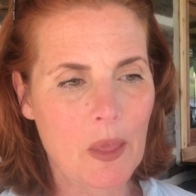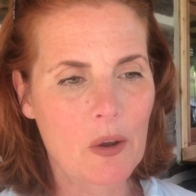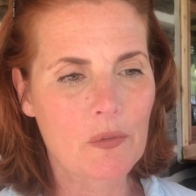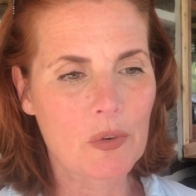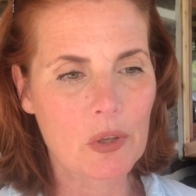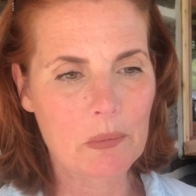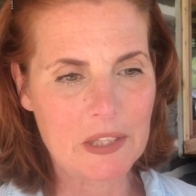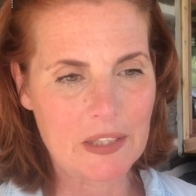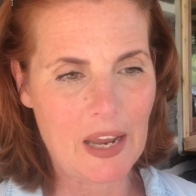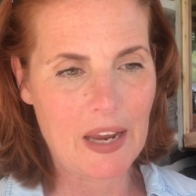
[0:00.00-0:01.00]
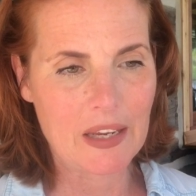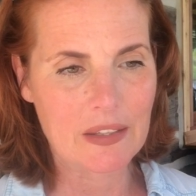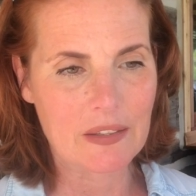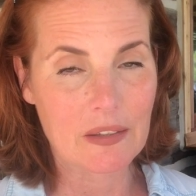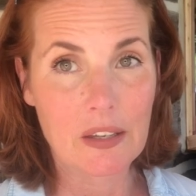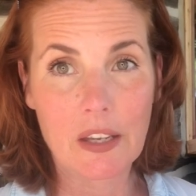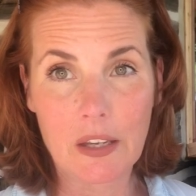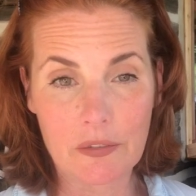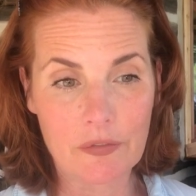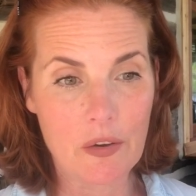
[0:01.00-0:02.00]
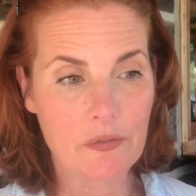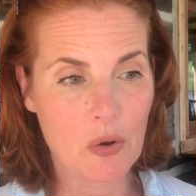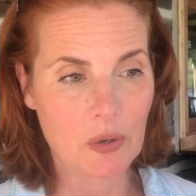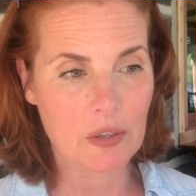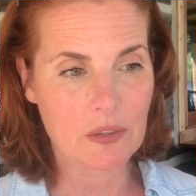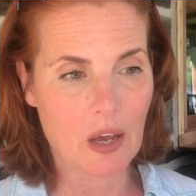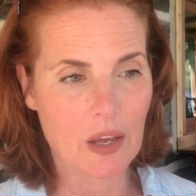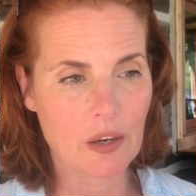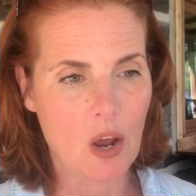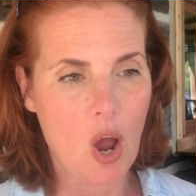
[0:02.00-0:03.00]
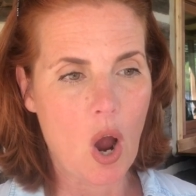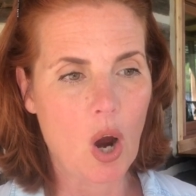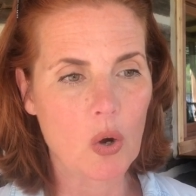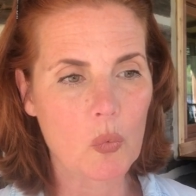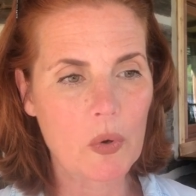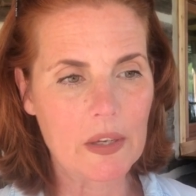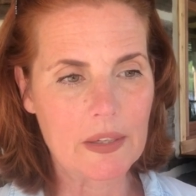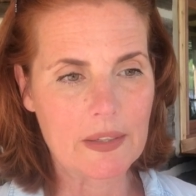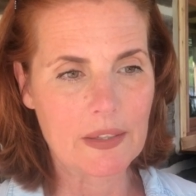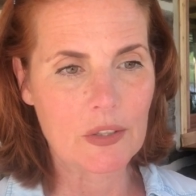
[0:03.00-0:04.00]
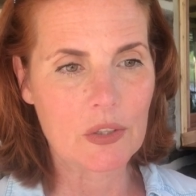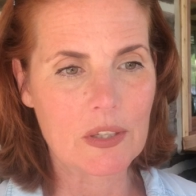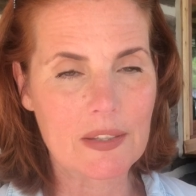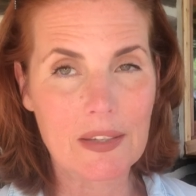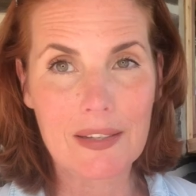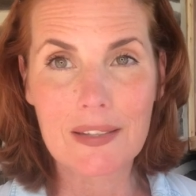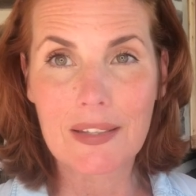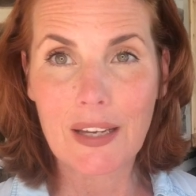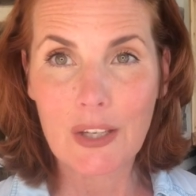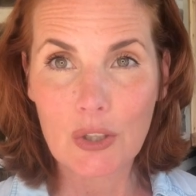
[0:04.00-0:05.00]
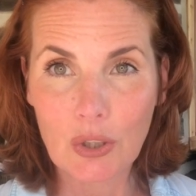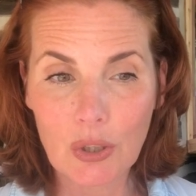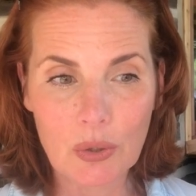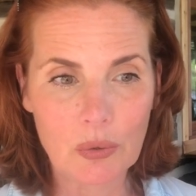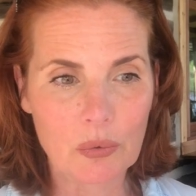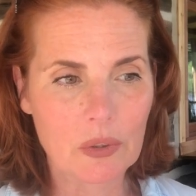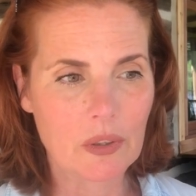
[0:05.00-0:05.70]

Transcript: For their mistakes, if focused on, are witnesses to sins in you,